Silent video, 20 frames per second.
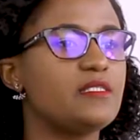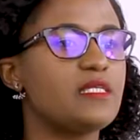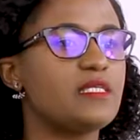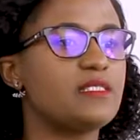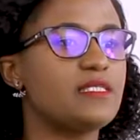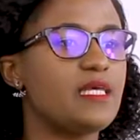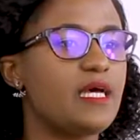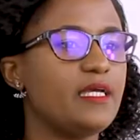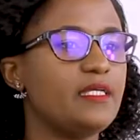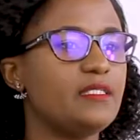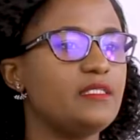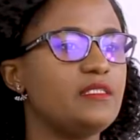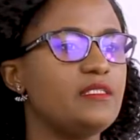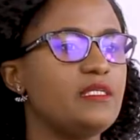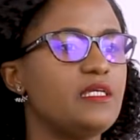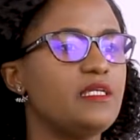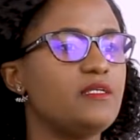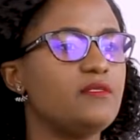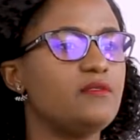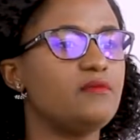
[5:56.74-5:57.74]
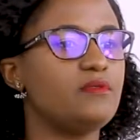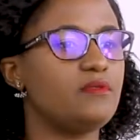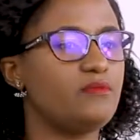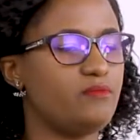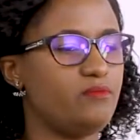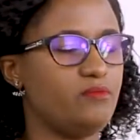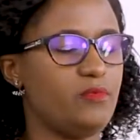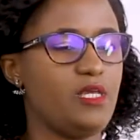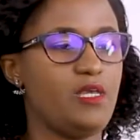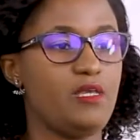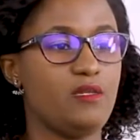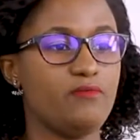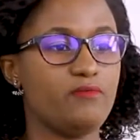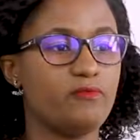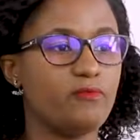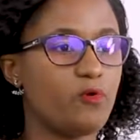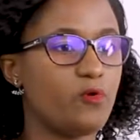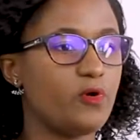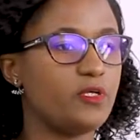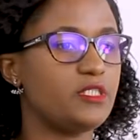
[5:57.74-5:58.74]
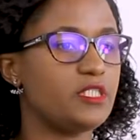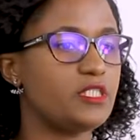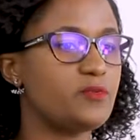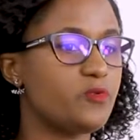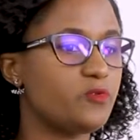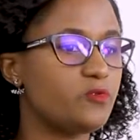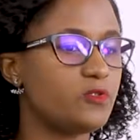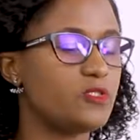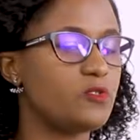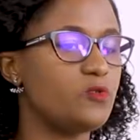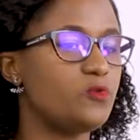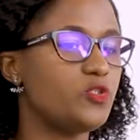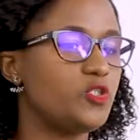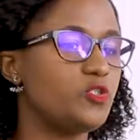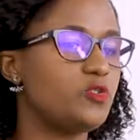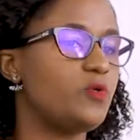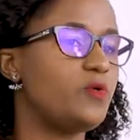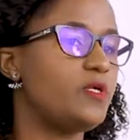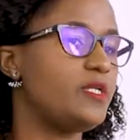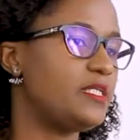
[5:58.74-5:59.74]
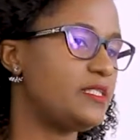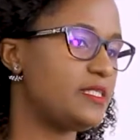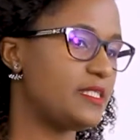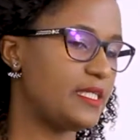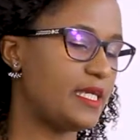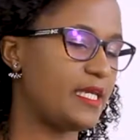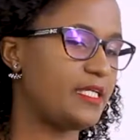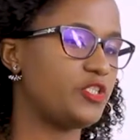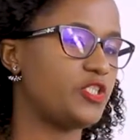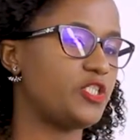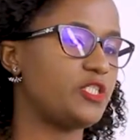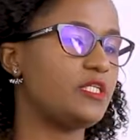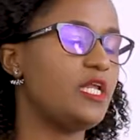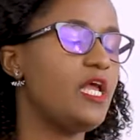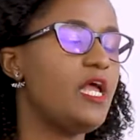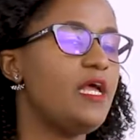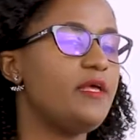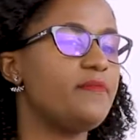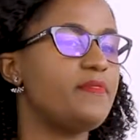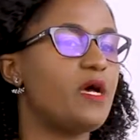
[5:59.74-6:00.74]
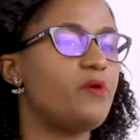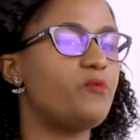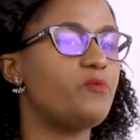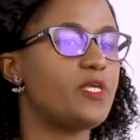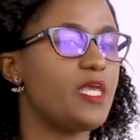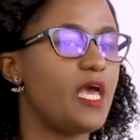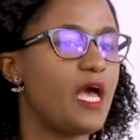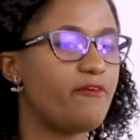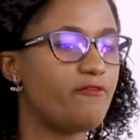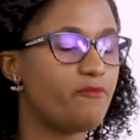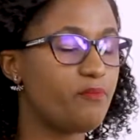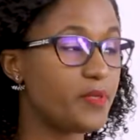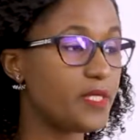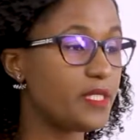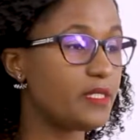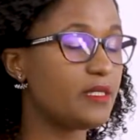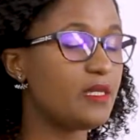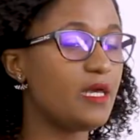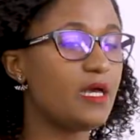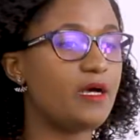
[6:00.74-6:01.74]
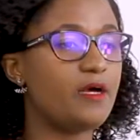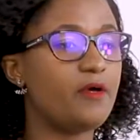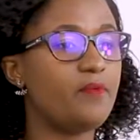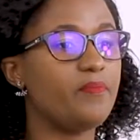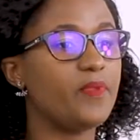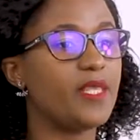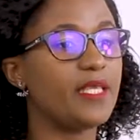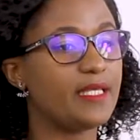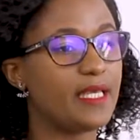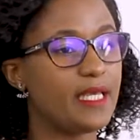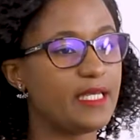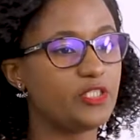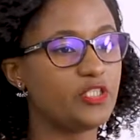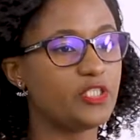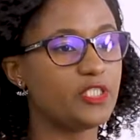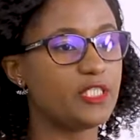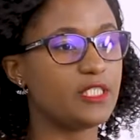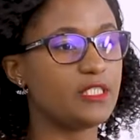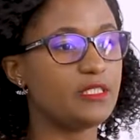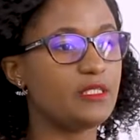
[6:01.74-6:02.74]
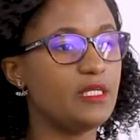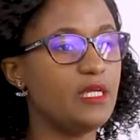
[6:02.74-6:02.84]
assigned in for a dispute resolution or a litigation that we have been engaged in.